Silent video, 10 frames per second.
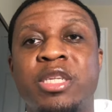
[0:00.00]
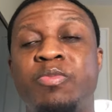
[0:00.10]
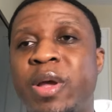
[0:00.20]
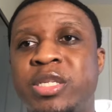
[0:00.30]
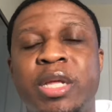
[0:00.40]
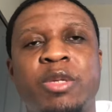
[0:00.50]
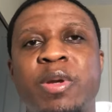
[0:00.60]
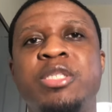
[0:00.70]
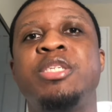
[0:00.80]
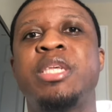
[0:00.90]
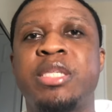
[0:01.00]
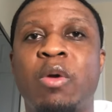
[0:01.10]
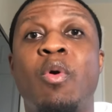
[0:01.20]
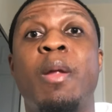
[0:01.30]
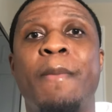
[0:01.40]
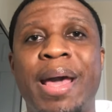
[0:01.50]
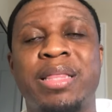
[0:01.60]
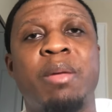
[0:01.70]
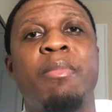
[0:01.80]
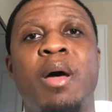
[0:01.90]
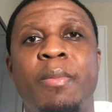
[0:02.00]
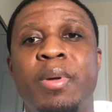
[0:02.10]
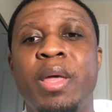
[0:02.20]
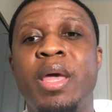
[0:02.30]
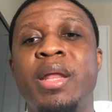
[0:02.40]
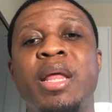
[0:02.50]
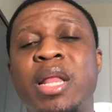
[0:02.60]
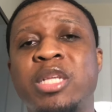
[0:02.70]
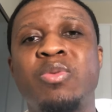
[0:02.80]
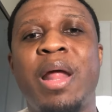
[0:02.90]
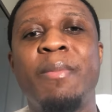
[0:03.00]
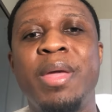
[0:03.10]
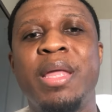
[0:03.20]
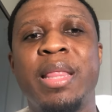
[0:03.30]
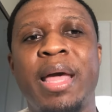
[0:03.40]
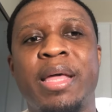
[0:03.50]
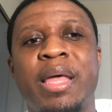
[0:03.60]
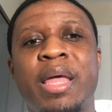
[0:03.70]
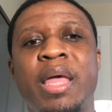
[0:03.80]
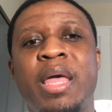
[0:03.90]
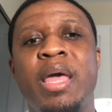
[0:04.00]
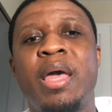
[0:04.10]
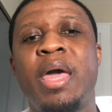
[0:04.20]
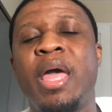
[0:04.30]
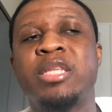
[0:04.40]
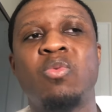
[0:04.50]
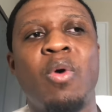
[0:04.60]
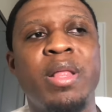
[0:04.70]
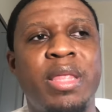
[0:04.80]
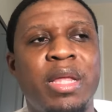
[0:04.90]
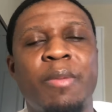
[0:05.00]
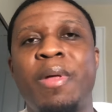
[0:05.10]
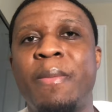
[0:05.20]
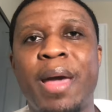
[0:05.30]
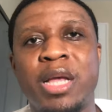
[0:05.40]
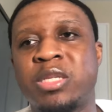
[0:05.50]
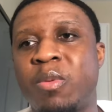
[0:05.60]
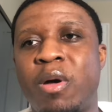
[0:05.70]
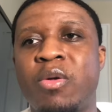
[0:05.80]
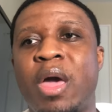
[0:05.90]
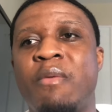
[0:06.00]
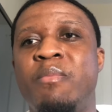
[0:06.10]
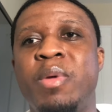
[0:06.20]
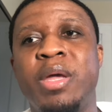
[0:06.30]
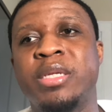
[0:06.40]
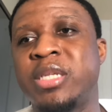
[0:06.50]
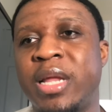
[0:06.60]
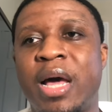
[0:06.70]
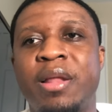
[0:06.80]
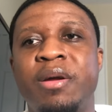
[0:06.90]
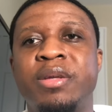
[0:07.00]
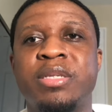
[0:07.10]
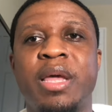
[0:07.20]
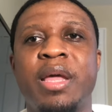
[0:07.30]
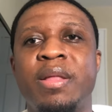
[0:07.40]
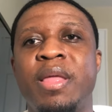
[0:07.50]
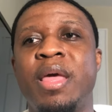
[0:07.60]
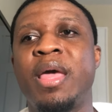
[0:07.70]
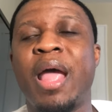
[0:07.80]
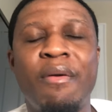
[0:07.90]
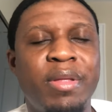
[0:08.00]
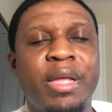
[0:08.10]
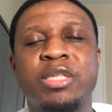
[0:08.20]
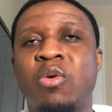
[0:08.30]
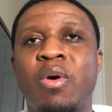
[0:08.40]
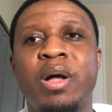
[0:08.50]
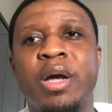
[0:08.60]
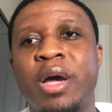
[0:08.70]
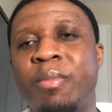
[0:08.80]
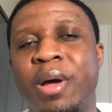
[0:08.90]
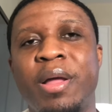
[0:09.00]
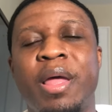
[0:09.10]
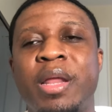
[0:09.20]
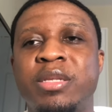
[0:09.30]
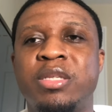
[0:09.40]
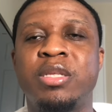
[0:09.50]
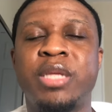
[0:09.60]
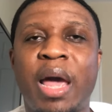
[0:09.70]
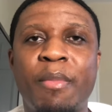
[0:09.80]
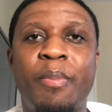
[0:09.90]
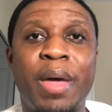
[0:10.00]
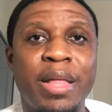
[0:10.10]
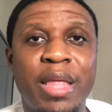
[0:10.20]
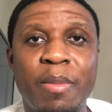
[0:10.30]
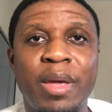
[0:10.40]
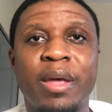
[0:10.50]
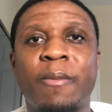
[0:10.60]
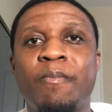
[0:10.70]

especially since they want to mic them up. And that's what I mean. Like, it's one thing to play basketball. You have millions of dollars and everything's going good. But in the time of pandemic,